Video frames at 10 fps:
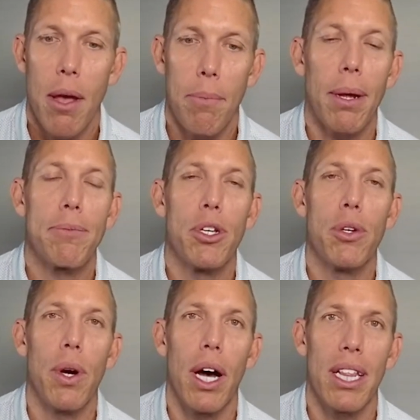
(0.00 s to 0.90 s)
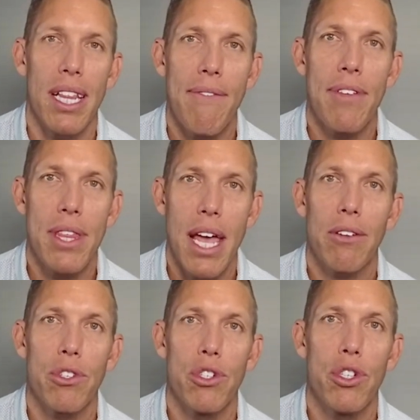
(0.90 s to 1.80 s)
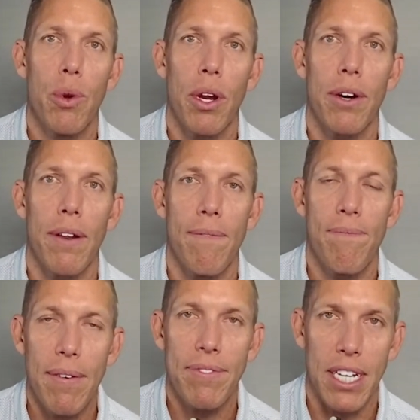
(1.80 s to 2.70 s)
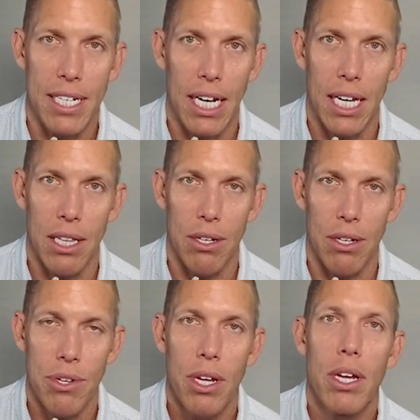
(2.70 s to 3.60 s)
but up to $11,250